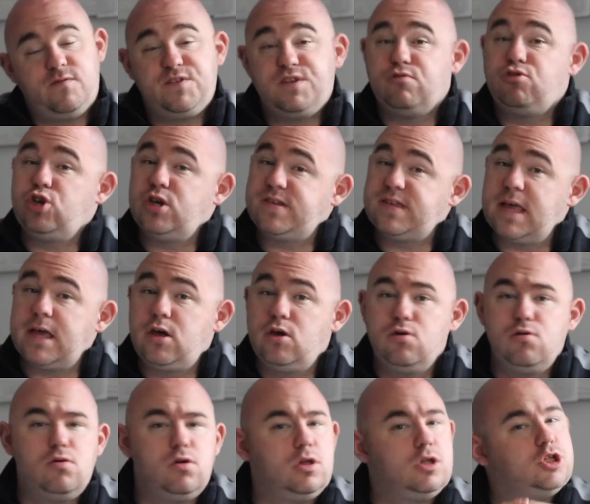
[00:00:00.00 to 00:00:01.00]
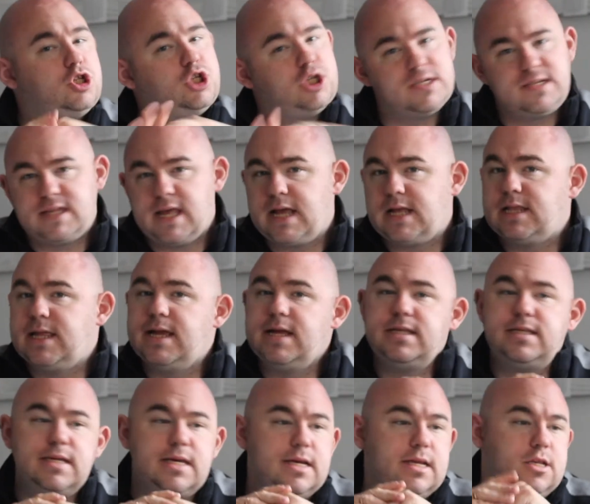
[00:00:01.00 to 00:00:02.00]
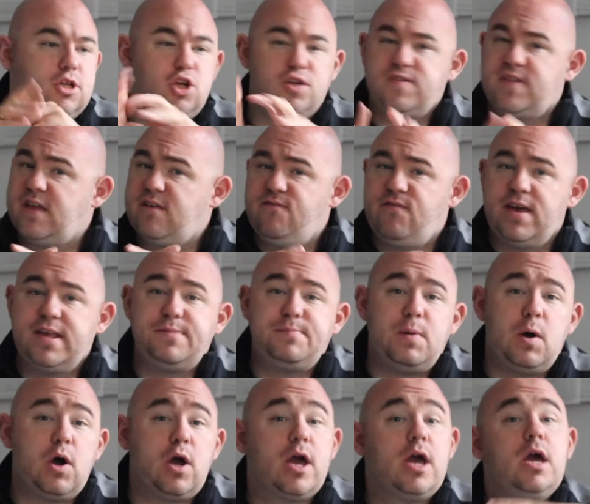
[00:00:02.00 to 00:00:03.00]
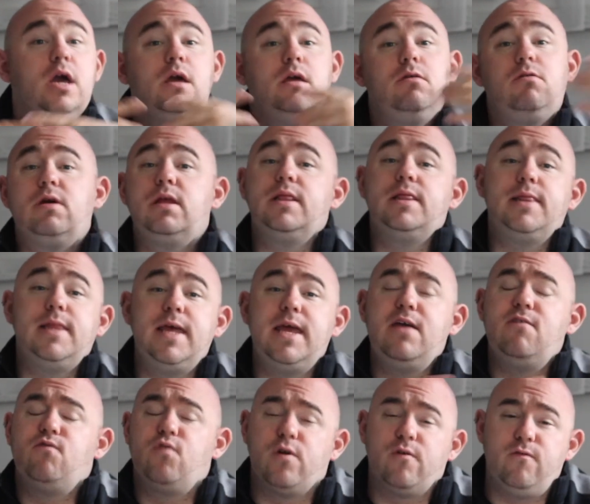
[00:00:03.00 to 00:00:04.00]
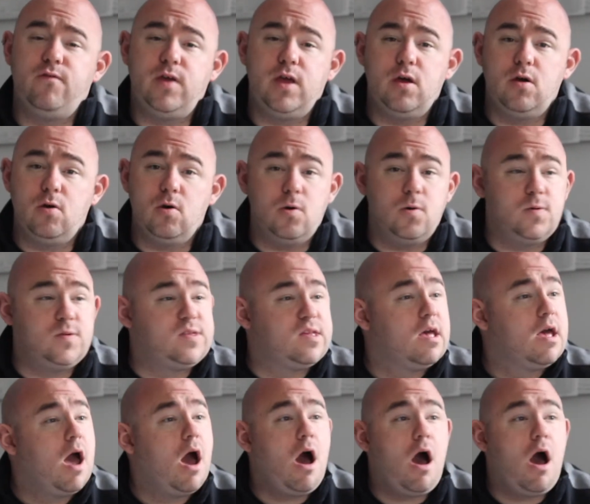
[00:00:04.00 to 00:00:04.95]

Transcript: So just like Google, just like LinkedIn, just like Facebook, you can leave reviews.